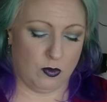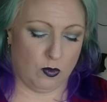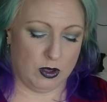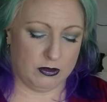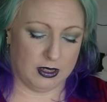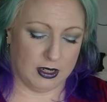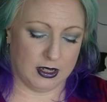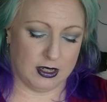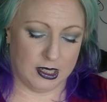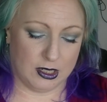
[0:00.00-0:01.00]
whilst it
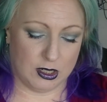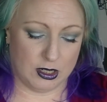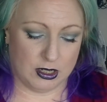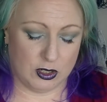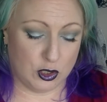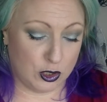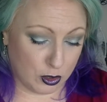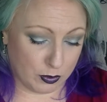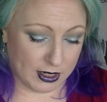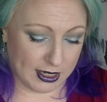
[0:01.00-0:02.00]
is
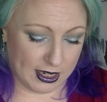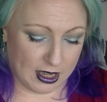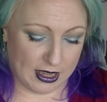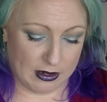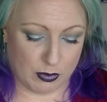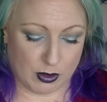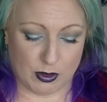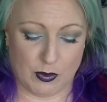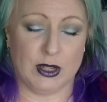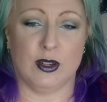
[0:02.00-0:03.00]
stupidly light, probably
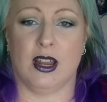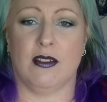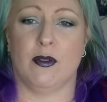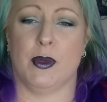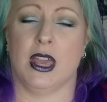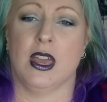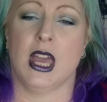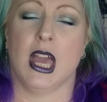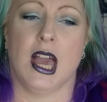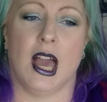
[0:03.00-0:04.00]
way too light for me,
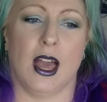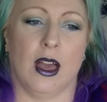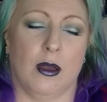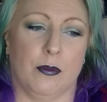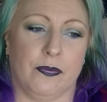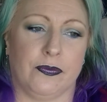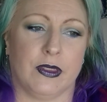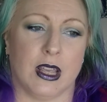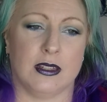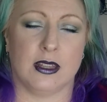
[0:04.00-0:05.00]

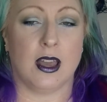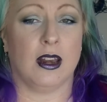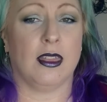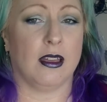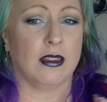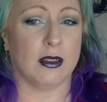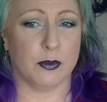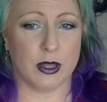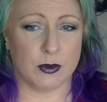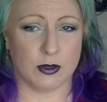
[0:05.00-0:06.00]
it's the kind of thing I could
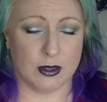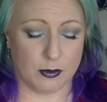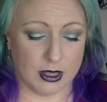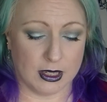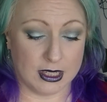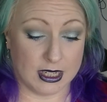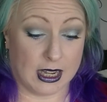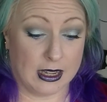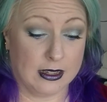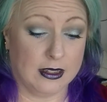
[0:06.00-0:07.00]
mix with something that's
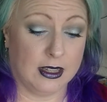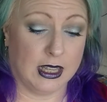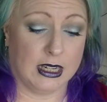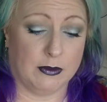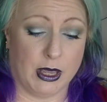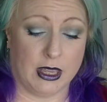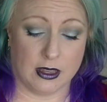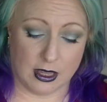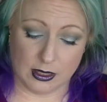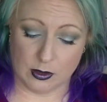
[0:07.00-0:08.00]
darker and make
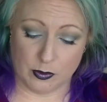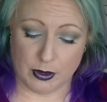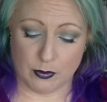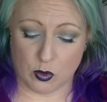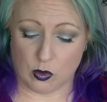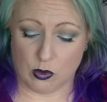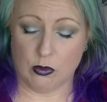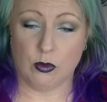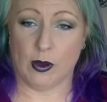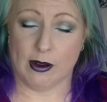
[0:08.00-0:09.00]
it a little bit more
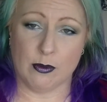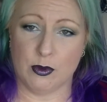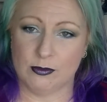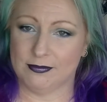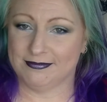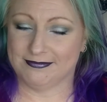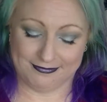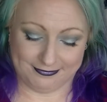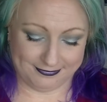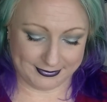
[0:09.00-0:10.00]
wearable.
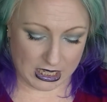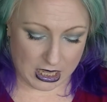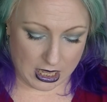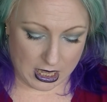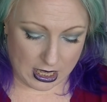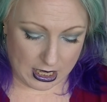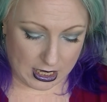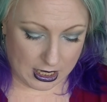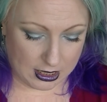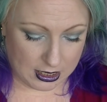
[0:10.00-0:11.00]

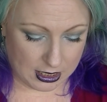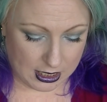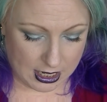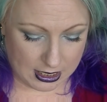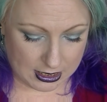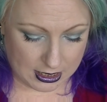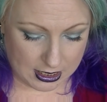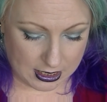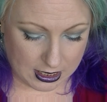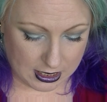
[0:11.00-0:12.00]
And the last
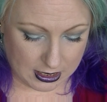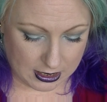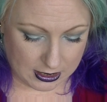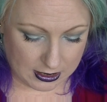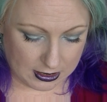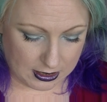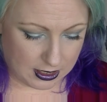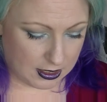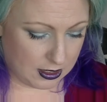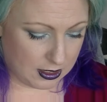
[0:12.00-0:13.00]
thing is...